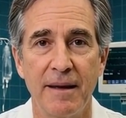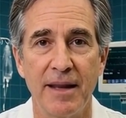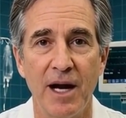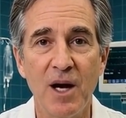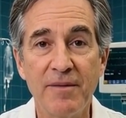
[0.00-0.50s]

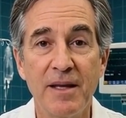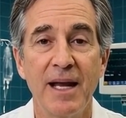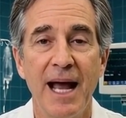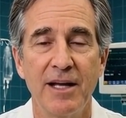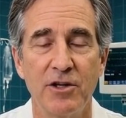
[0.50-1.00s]
they often
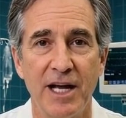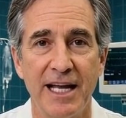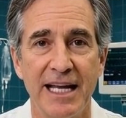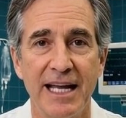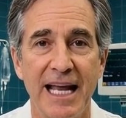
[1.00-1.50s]
lack
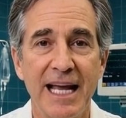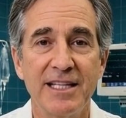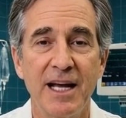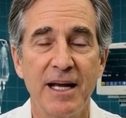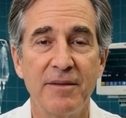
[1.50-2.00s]
training in
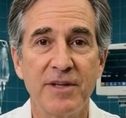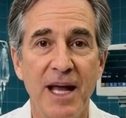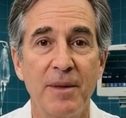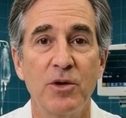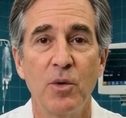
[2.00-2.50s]

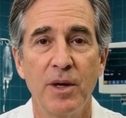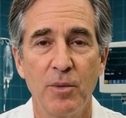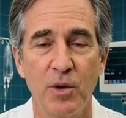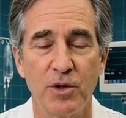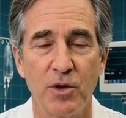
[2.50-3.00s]
anti-inflammatory
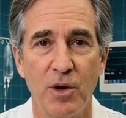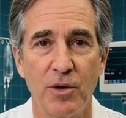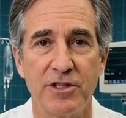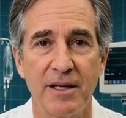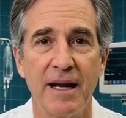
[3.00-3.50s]

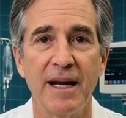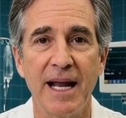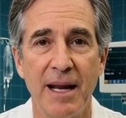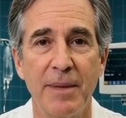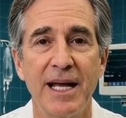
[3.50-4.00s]
protocols
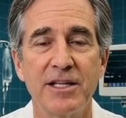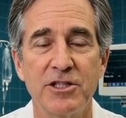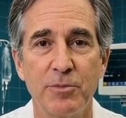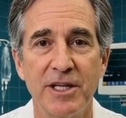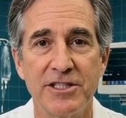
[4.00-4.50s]
and may
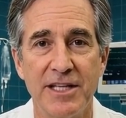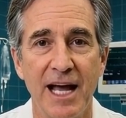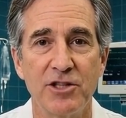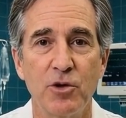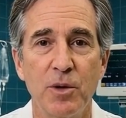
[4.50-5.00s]
dismiss
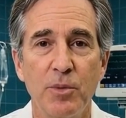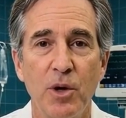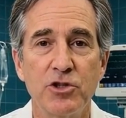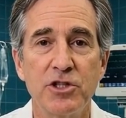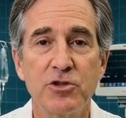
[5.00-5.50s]
natural
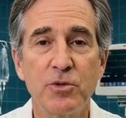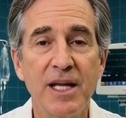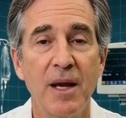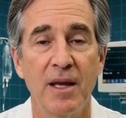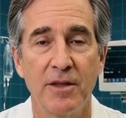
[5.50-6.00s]
approaches
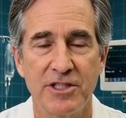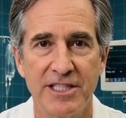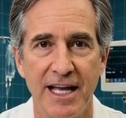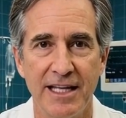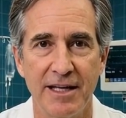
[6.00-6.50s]
without
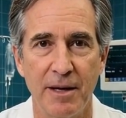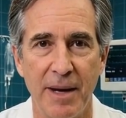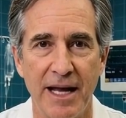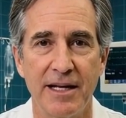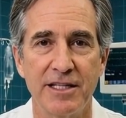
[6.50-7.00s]
understanding their
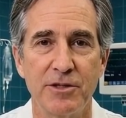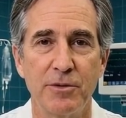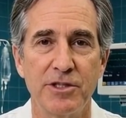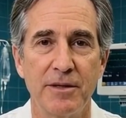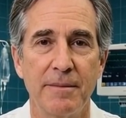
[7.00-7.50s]

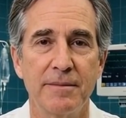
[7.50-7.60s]
mechanisms.